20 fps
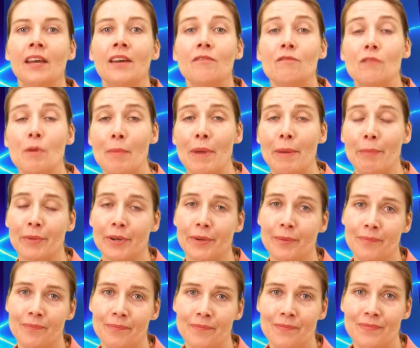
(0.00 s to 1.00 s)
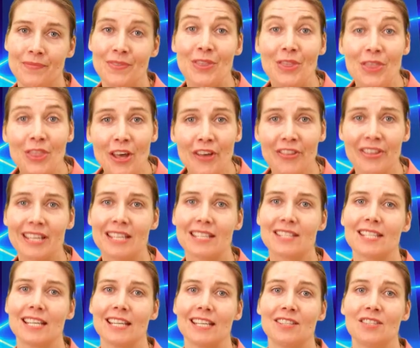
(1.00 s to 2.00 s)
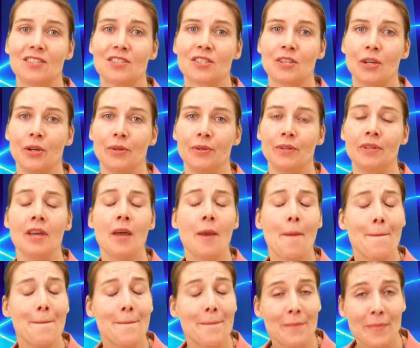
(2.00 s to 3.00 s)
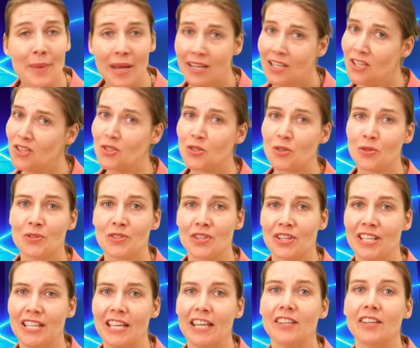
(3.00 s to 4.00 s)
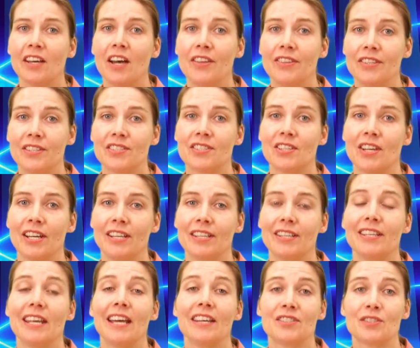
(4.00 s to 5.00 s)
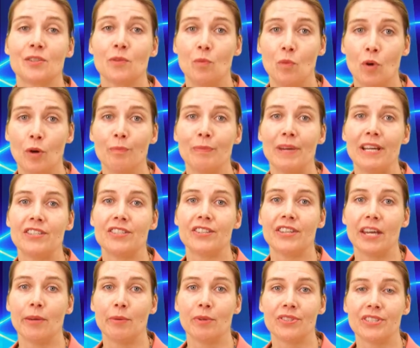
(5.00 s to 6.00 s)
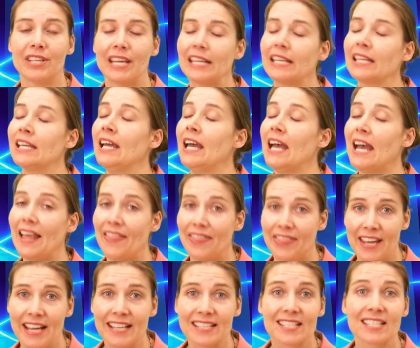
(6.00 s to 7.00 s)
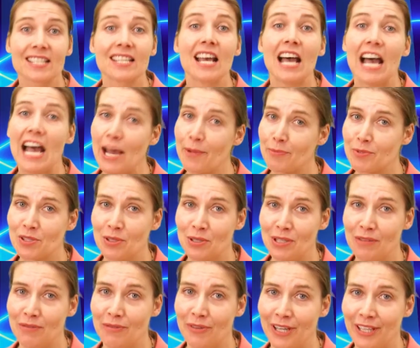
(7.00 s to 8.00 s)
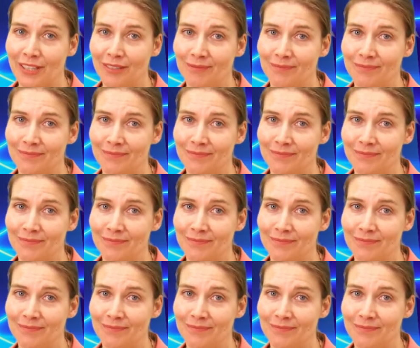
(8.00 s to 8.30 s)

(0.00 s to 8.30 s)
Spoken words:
Remember, nothing is set in stone. Many students are yet undecided as to what major they will take, and that's absolutely fine.